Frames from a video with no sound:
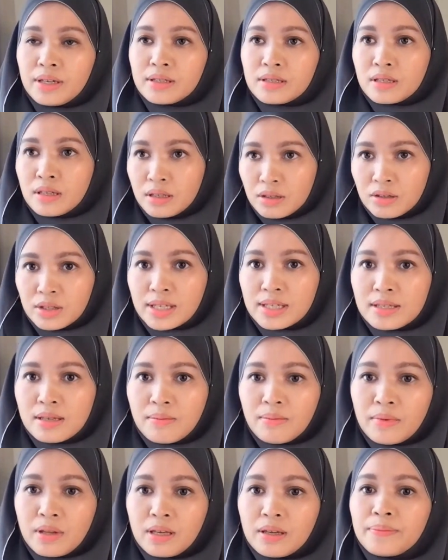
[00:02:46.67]
To look at
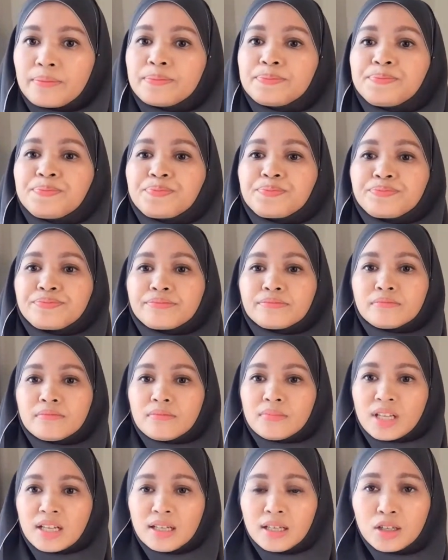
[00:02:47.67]
something.
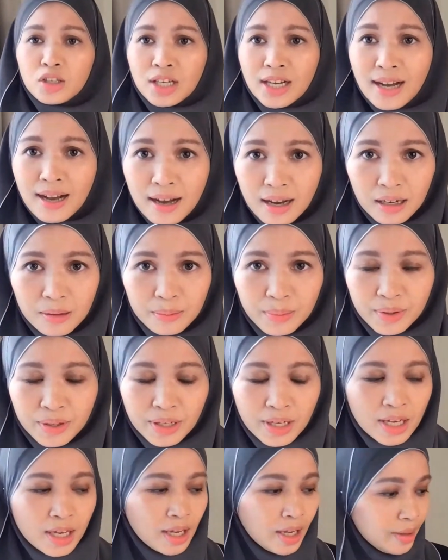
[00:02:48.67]
Look up
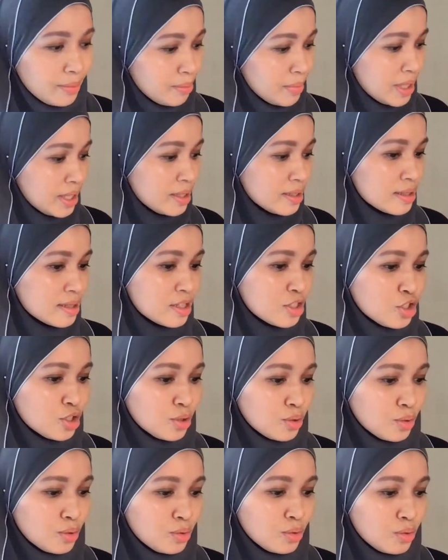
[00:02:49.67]
means
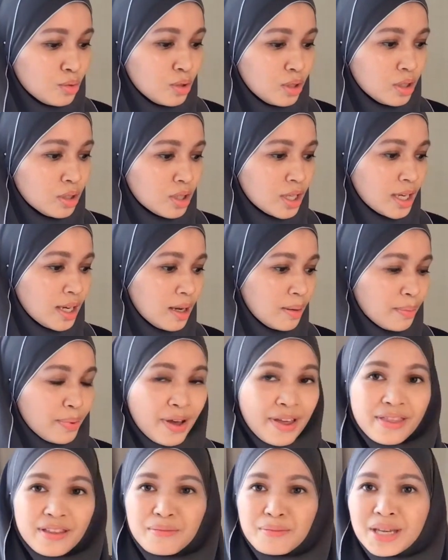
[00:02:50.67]
to look up
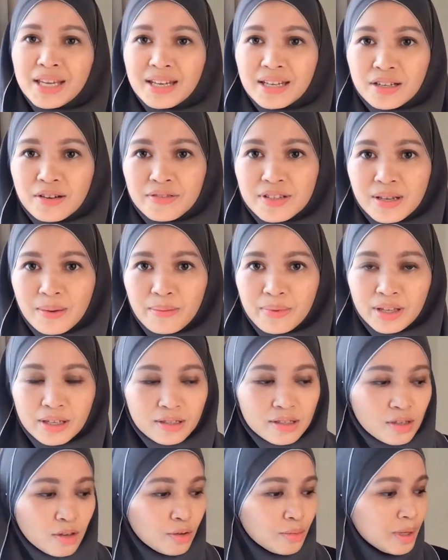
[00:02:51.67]
the meaning of something.
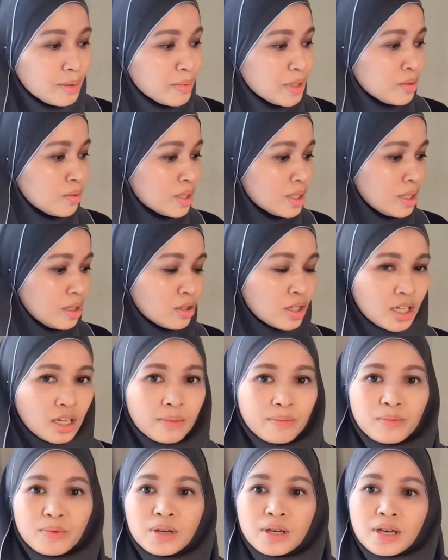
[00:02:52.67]
So maybe you want to look
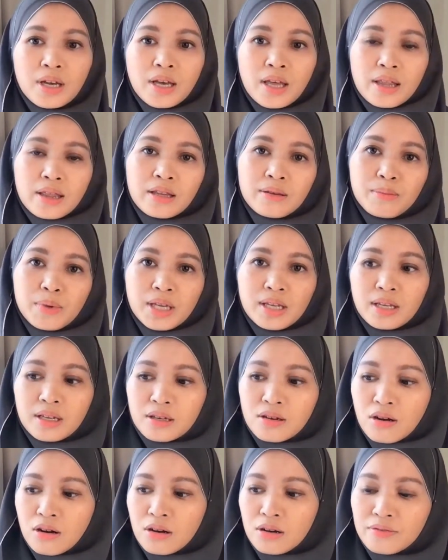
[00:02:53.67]
up the meaning
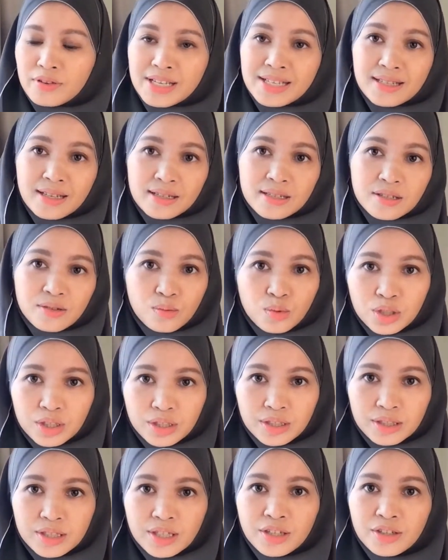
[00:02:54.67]
of a certain
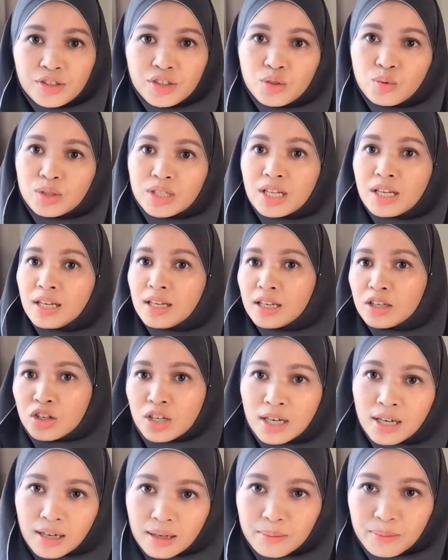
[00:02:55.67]
word, you would
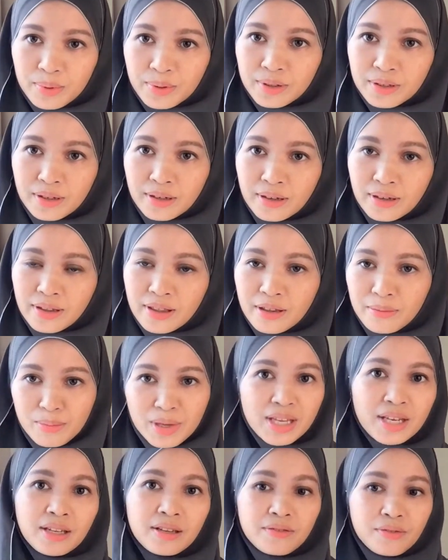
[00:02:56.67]
look up the
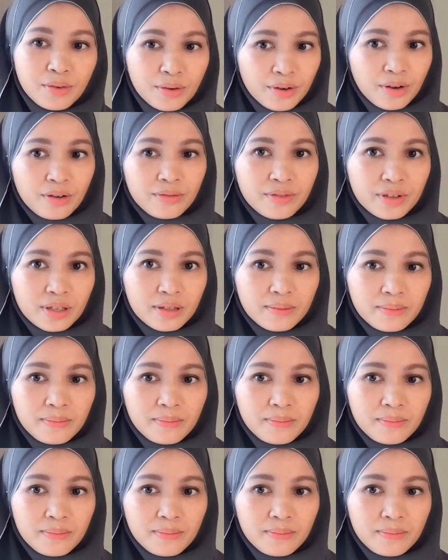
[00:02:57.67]
meaning of it.